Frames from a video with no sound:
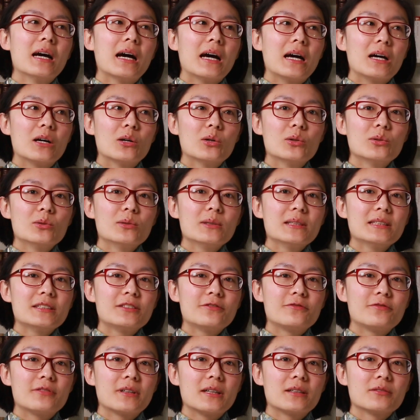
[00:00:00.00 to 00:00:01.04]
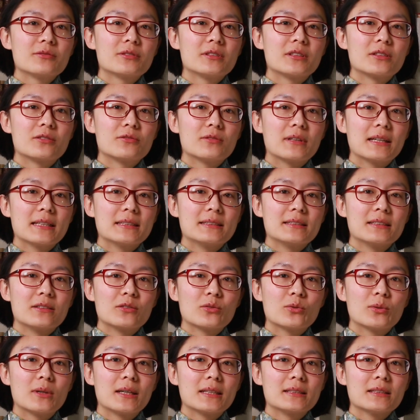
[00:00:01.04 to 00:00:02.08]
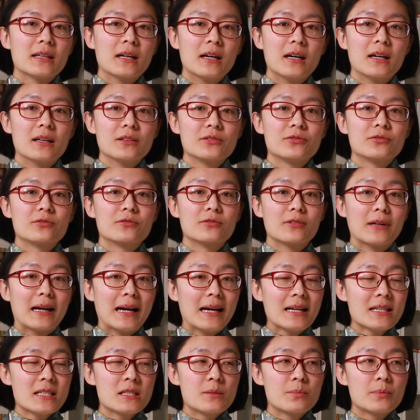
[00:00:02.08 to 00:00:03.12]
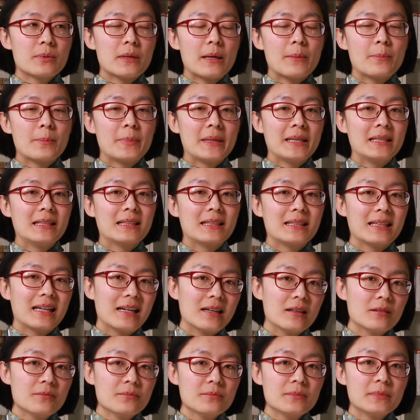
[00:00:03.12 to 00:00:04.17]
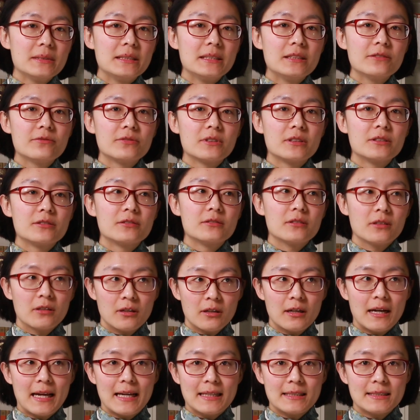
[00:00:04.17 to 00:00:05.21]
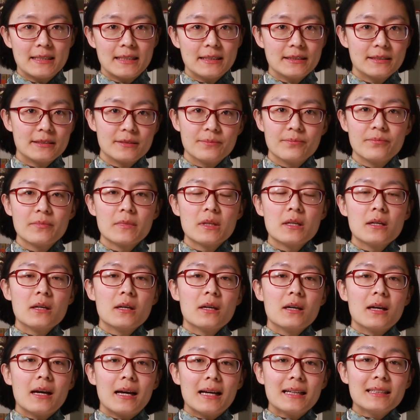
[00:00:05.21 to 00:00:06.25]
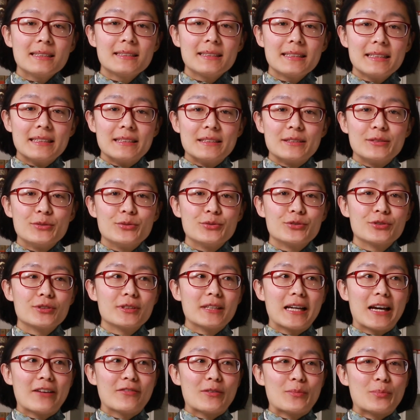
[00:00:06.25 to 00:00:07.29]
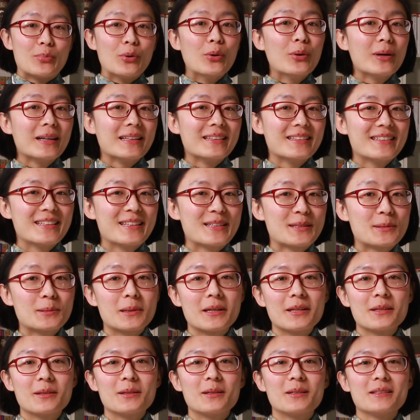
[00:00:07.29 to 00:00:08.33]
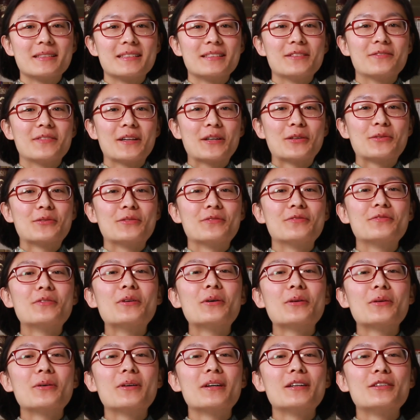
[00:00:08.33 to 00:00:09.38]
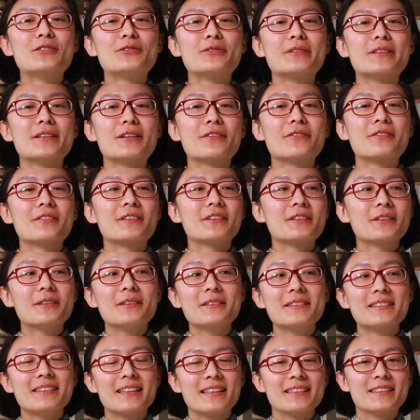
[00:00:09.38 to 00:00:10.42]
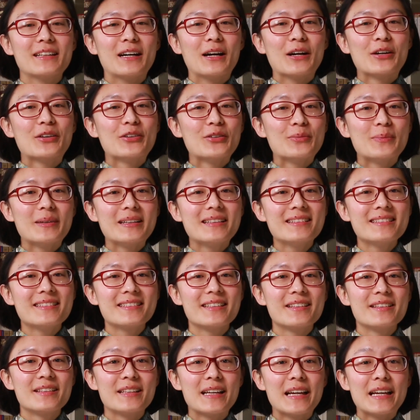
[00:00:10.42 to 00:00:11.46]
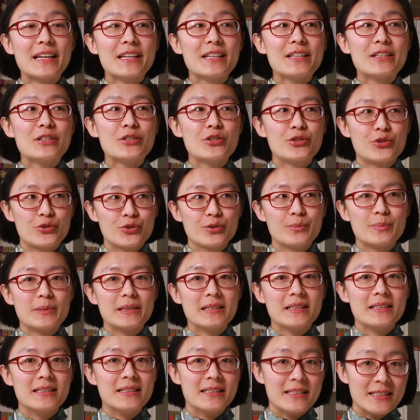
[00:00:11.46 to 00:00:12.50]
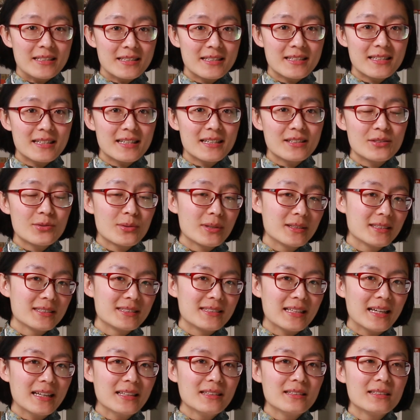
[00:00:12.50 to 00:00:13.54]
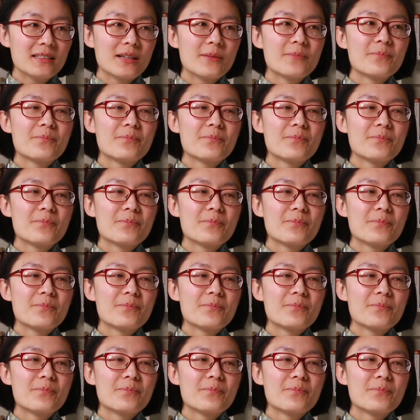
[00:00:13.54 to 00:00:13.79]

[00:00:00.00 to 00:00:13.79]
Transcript: I always found her writing quite hard to grasp and pin down, even her essays. Essays usually have a point, so I thought if I could follow her train of thought and argument, they should be easier to understand.